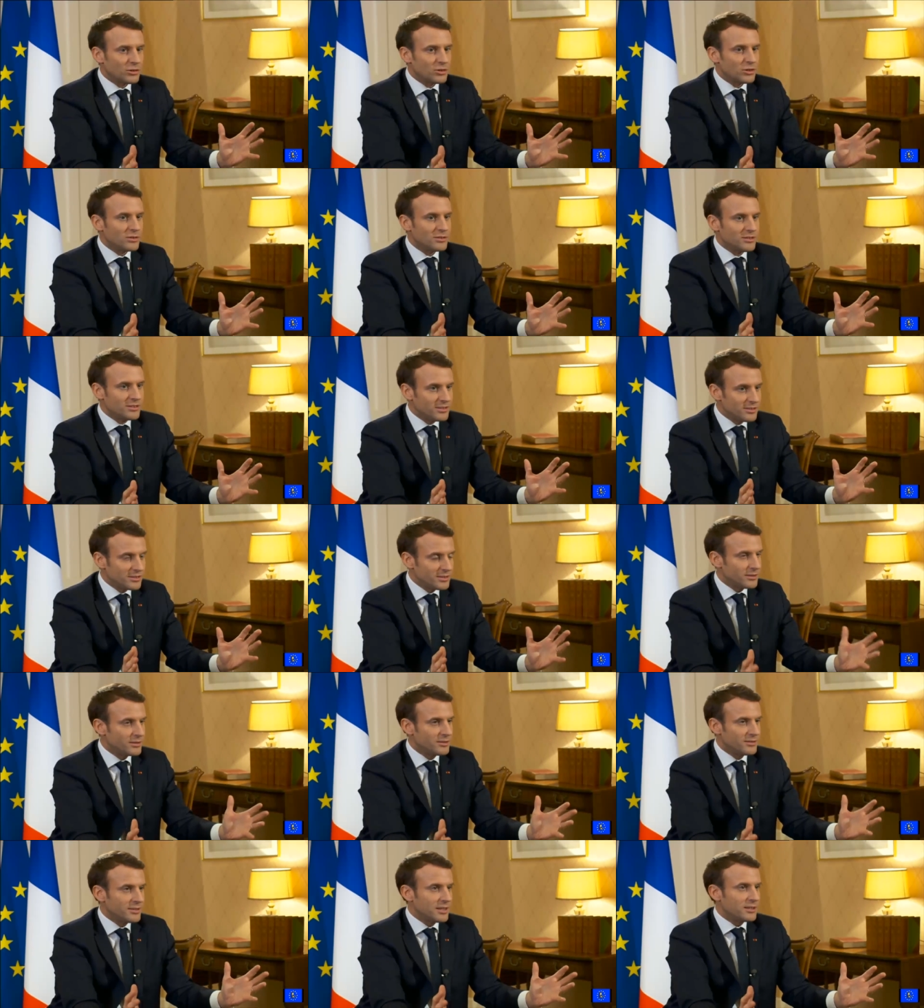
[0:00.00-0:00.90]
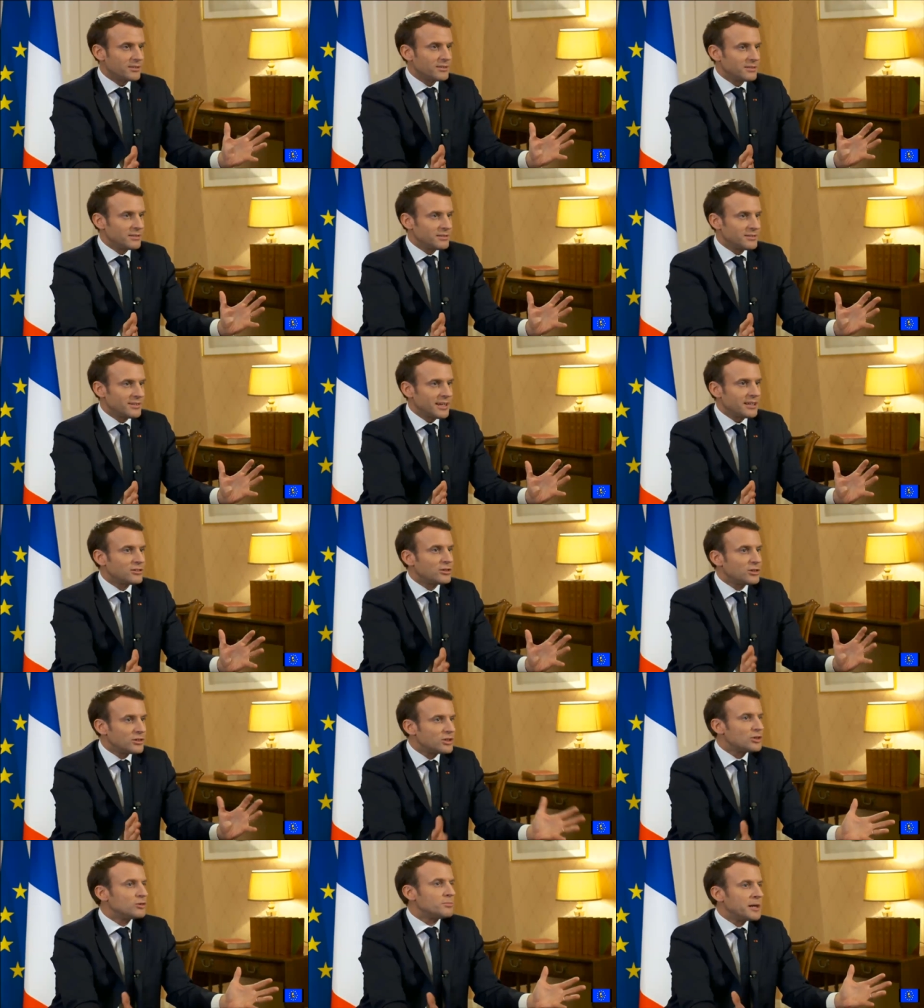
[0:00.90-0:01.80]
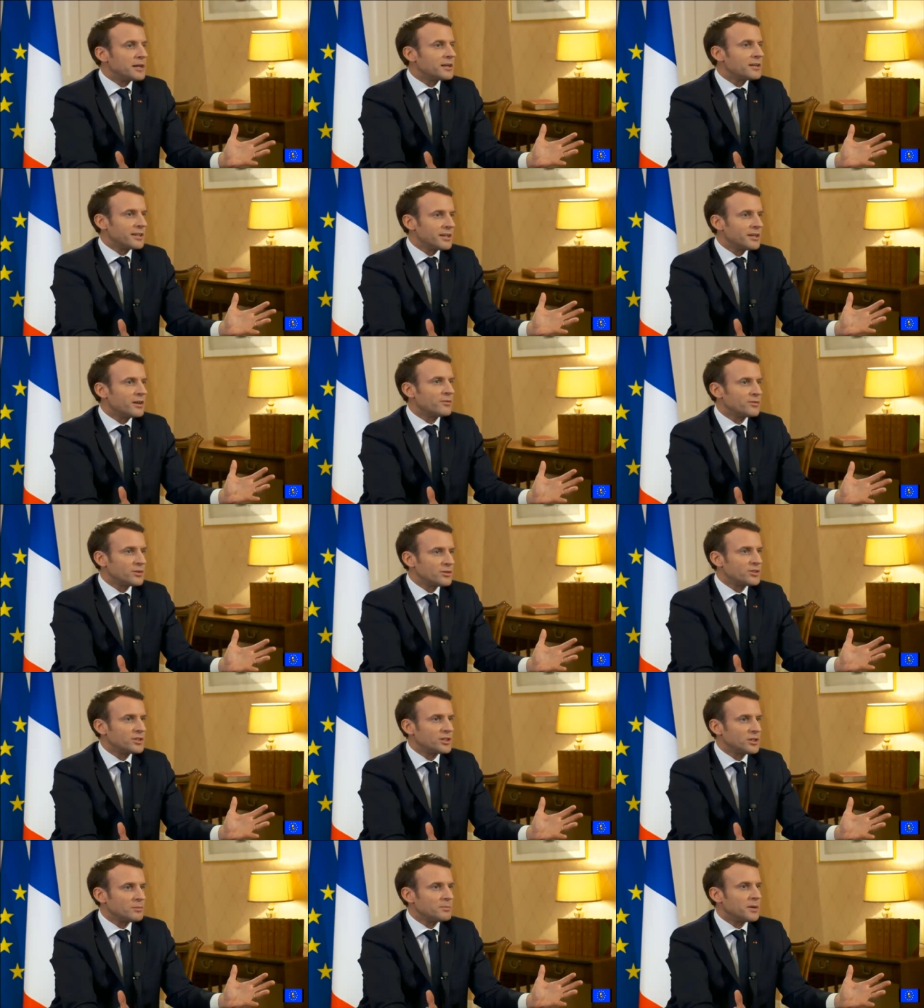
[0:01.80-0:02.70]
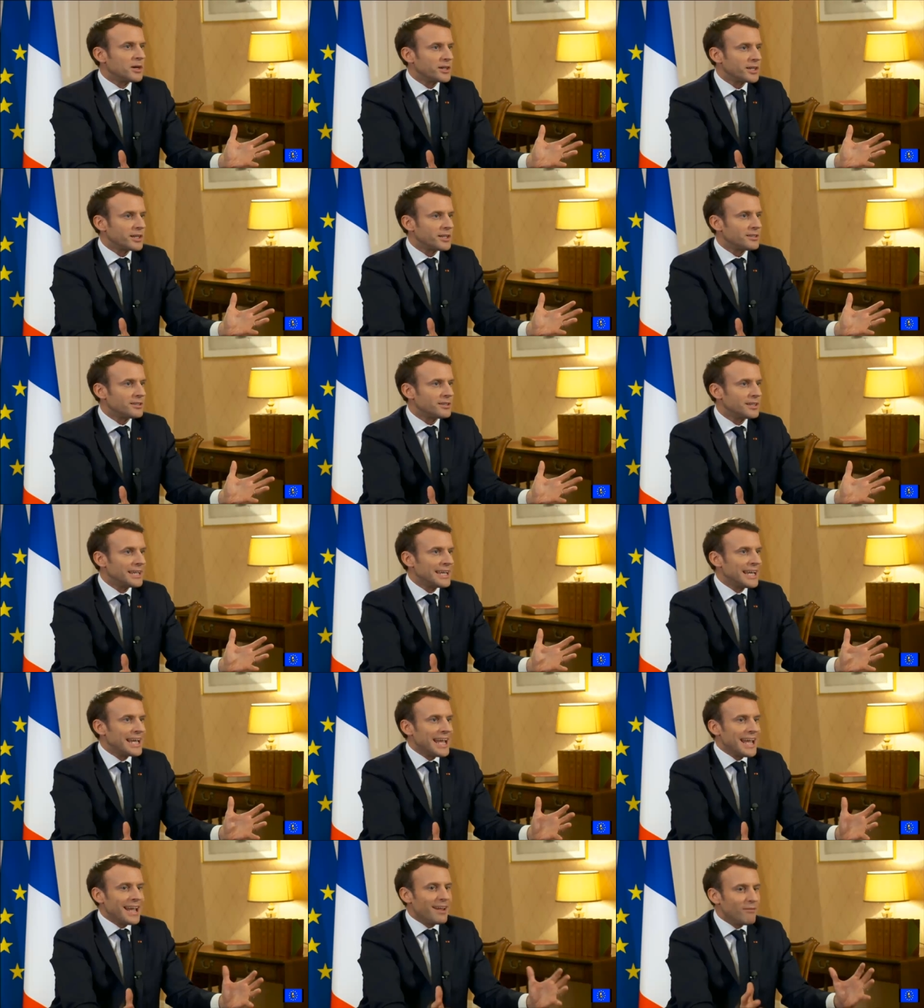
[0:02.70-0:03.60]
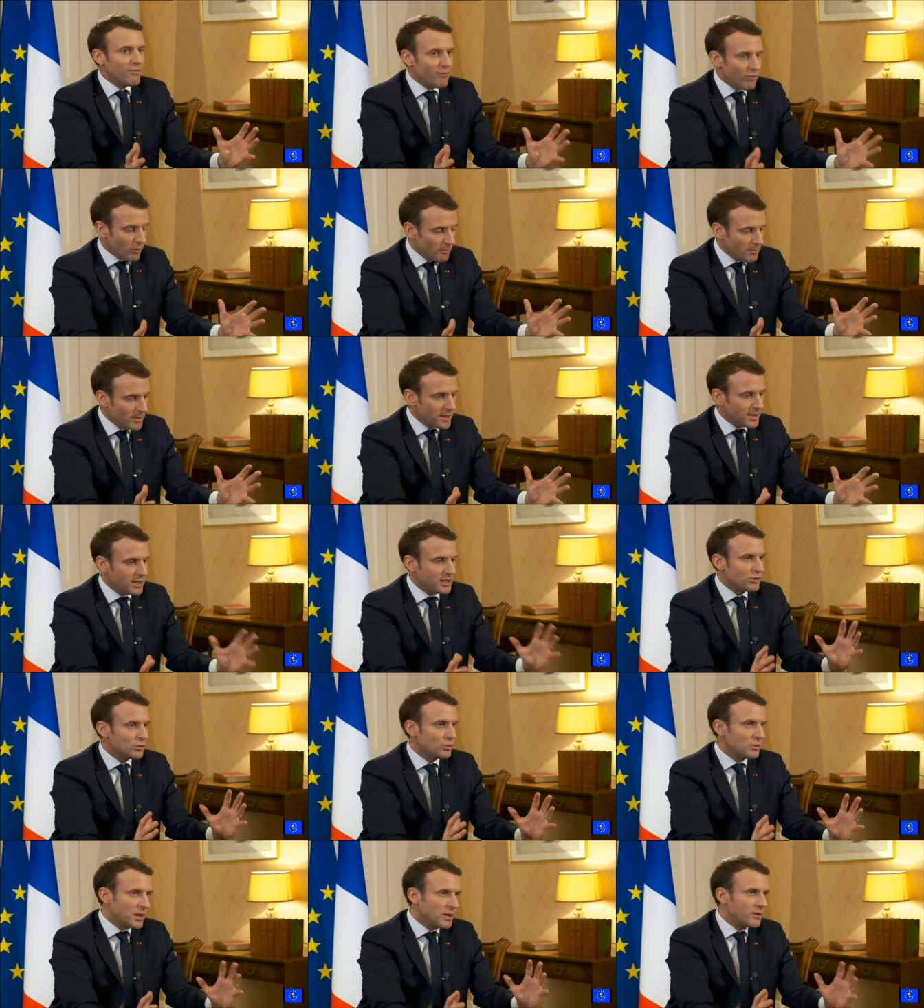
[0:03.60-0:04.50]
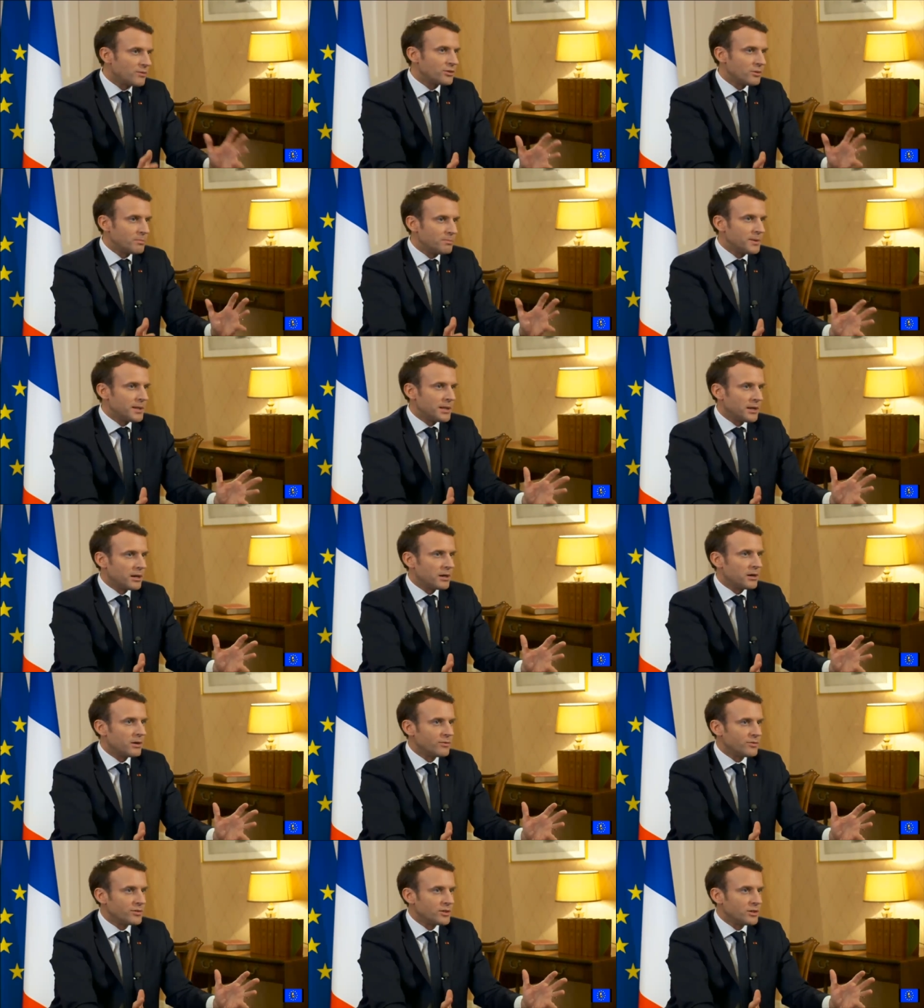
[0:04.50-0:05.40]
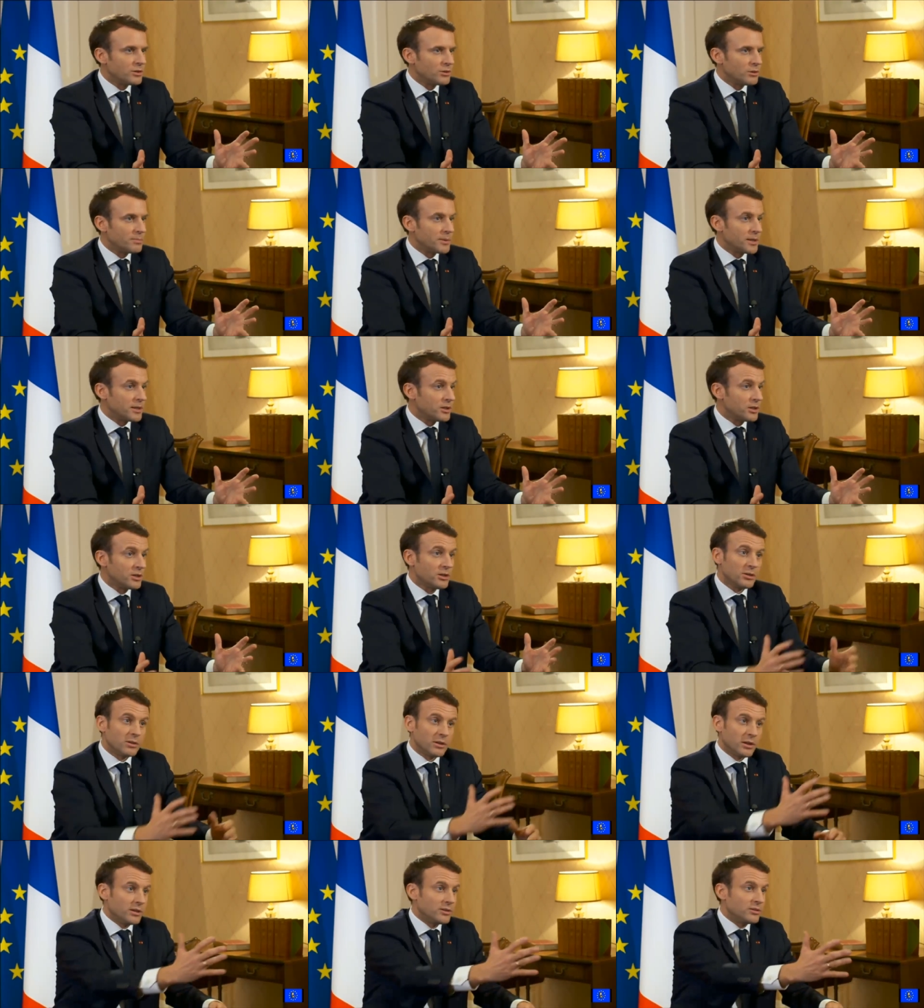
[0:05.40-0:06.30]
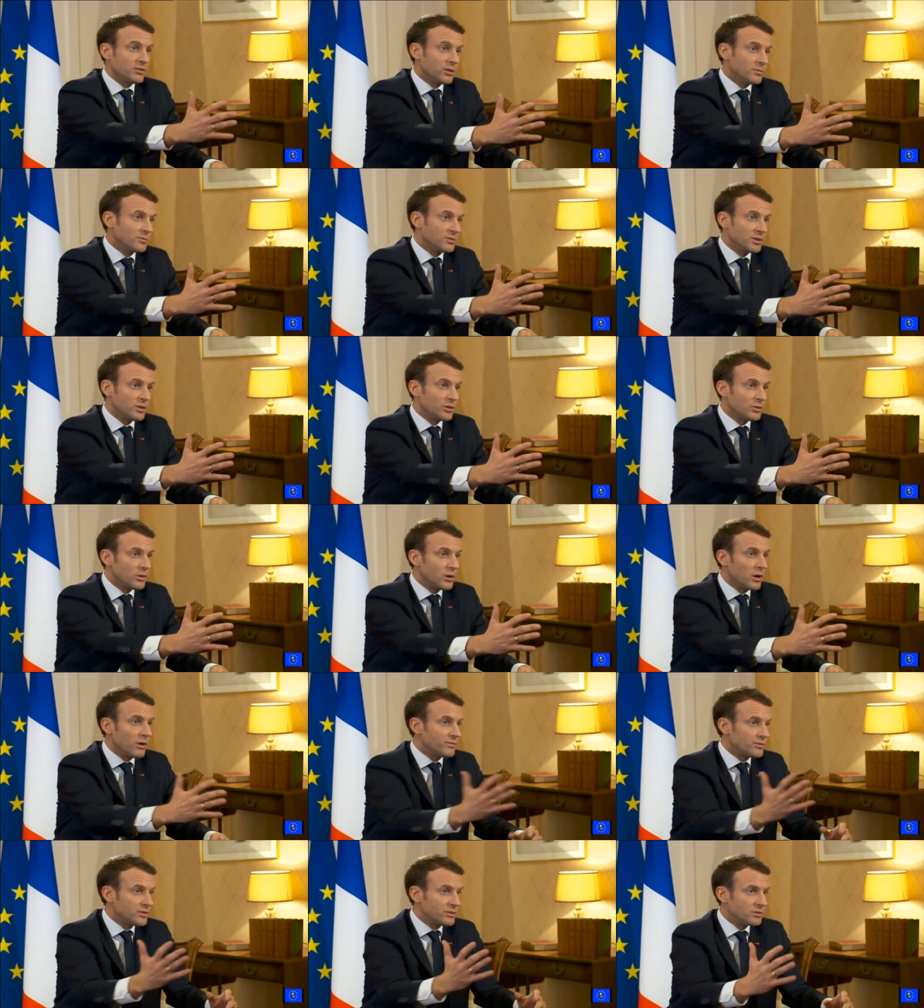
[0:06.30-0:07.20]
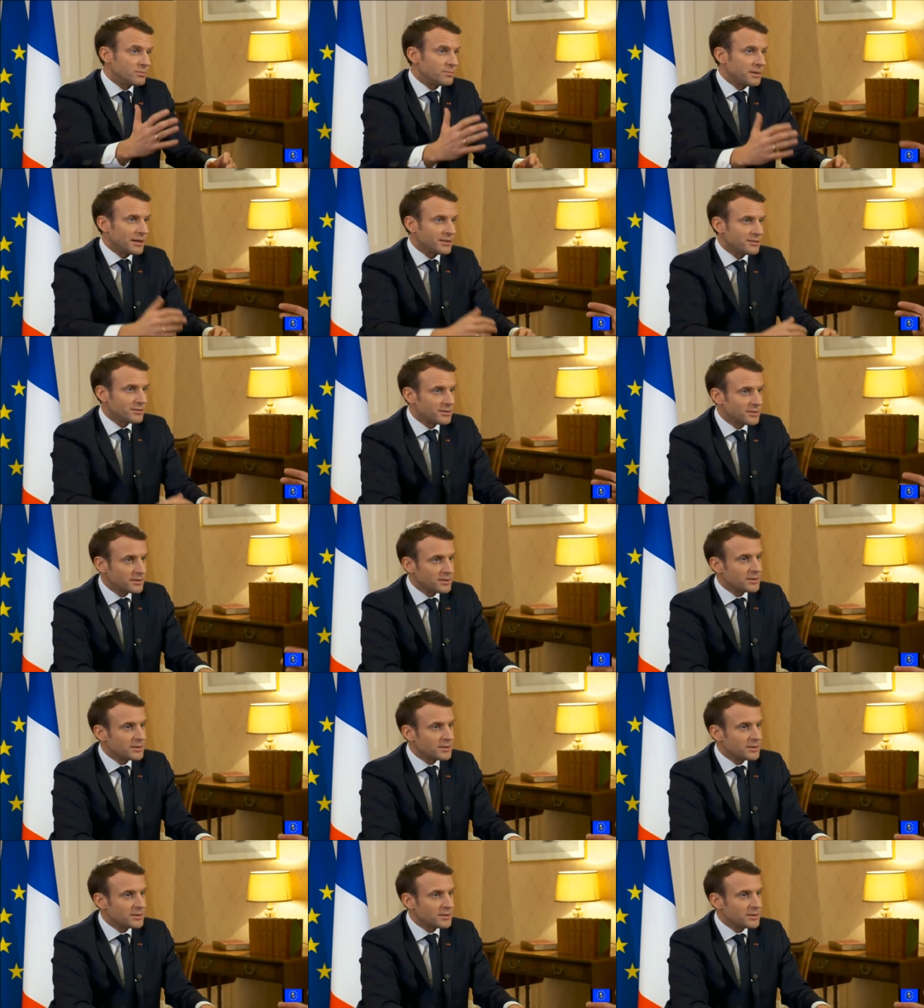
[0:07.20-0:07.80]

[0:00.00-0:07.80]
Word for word: the, that, that's the dismantling of the single market. And for me, it's one of the pillars of the European Union and something you loved in the past.